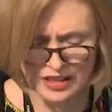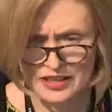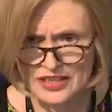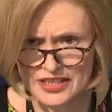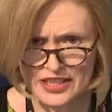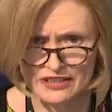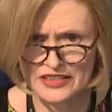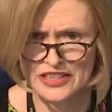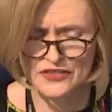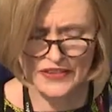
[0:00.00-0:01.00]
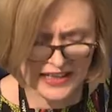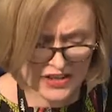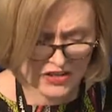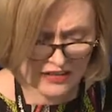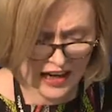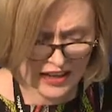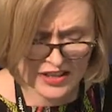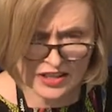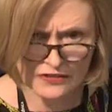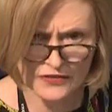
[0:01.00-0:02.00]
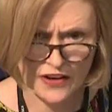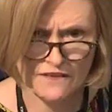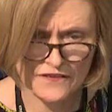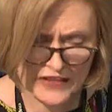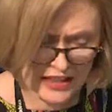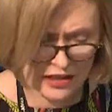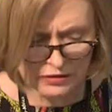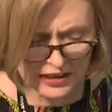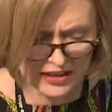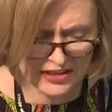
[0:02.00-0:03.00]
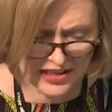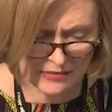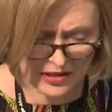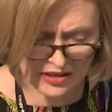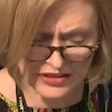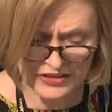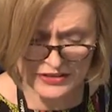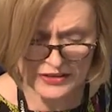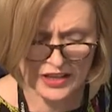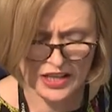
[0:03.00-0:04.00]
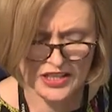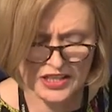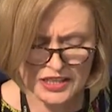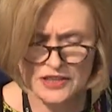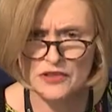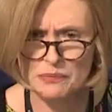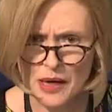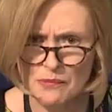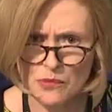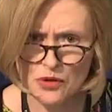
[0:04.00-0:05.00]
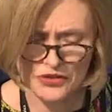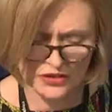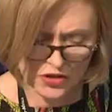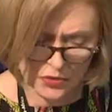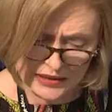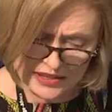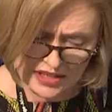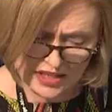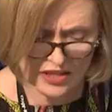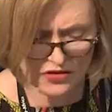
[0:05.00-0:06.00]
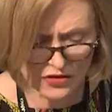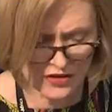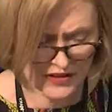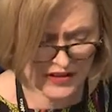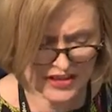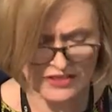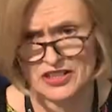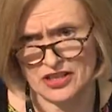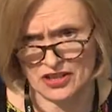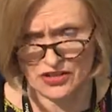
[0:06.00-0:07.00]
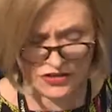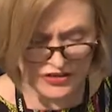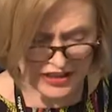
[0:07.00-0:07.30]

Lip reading: a series of interactive video-linked seminars delivered by more than 20 university researchers